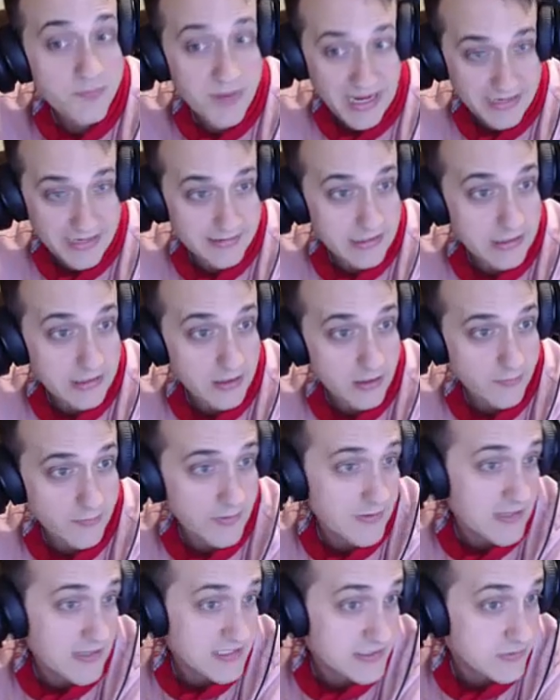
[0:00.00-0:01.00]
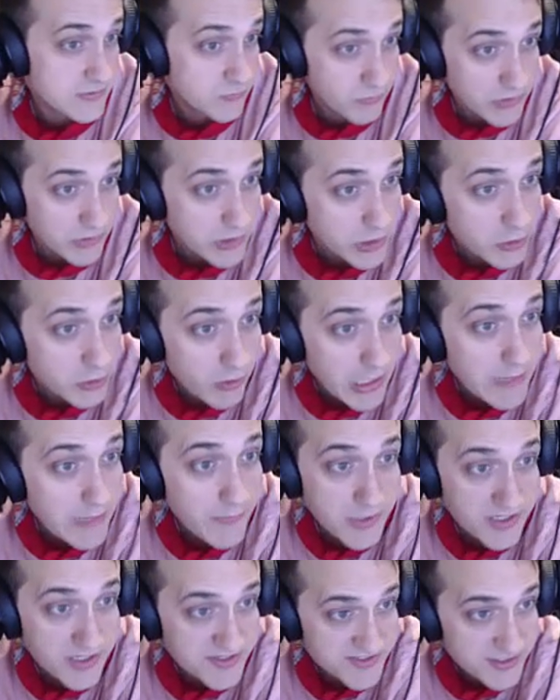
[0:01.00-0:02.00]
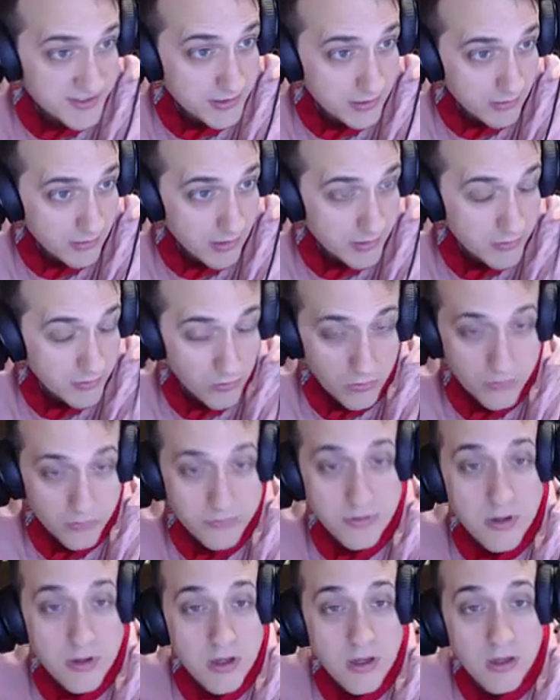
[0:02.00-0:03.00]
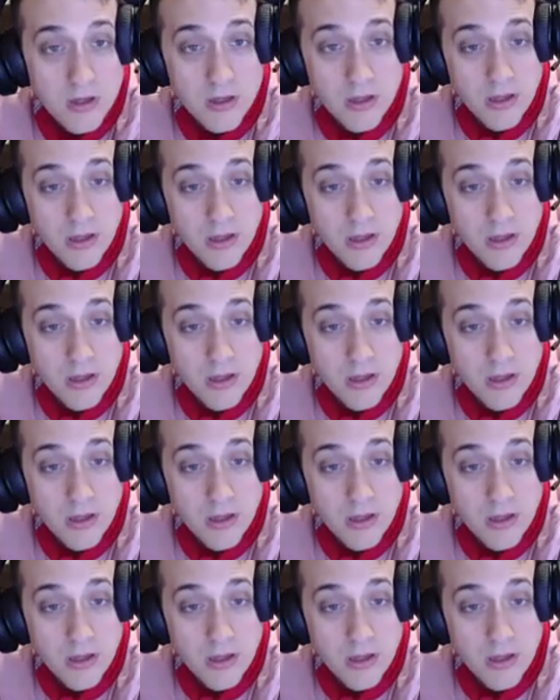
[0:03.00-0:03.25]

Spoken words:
So Bandit, I mean, that's really great because you get a lot of gold.